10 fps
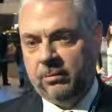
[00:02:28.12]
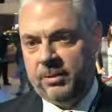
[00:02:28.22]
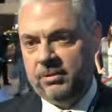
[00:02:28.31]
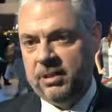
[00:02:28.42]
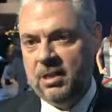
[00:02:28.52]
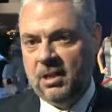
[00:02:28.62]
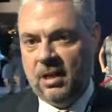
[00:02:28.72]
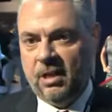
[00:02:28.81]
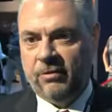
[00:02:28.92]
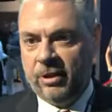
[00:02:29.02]
it's been
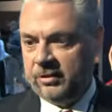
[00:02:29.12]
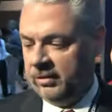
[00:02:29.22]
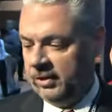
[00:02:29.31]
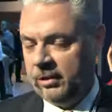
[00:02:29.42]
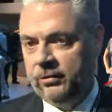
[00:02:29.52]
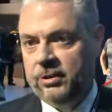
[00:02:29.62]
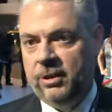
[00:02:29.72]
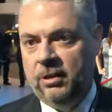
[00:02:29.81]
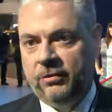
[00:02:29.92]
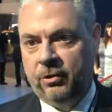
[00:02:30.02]
a very successful
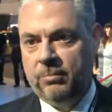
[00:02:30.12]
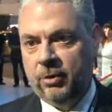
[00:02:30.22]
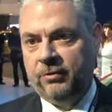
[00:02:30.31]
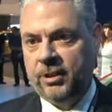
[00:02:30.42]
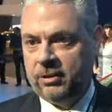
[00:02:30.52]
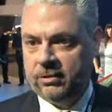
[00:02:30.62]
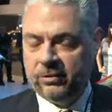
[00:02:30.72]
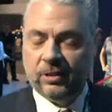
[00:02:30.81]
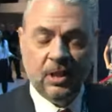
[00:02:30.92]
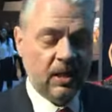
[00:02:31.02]
year for both
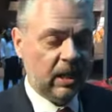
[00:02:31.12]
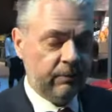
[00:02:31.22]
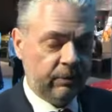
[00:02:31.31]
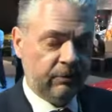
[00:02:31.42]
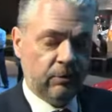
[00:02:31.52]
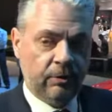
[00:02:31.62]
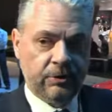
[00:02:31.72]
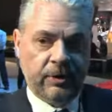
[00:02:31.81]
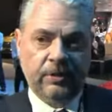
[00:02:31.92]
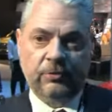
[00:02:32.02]
vehicles, and we look forward to
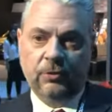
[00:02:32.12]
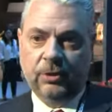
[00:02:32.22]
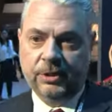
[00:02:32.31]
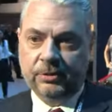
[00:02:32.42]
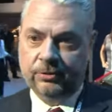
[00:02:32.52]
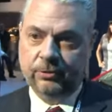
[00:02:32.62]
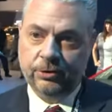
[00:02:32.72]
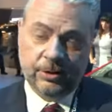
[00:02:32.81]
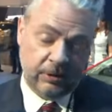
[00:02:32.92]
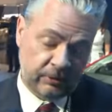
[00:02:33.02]
transferring to or
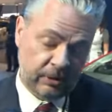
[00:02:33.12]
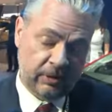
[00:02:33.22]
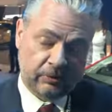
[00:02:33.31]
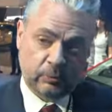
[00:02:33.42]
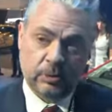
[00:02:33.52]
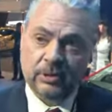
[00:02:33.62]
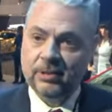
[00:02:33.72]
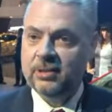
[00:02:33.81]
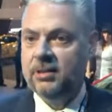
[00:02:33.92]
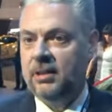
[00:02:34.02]
transferring to this one.
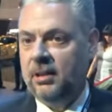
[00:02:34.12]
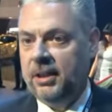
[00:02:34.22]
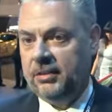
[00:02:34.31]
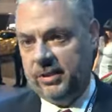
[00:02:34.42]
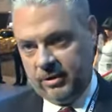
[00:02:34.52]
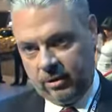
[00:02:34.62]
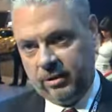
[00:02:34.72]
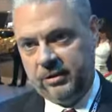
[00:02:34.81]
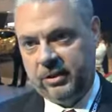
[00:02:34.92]
like I said, in early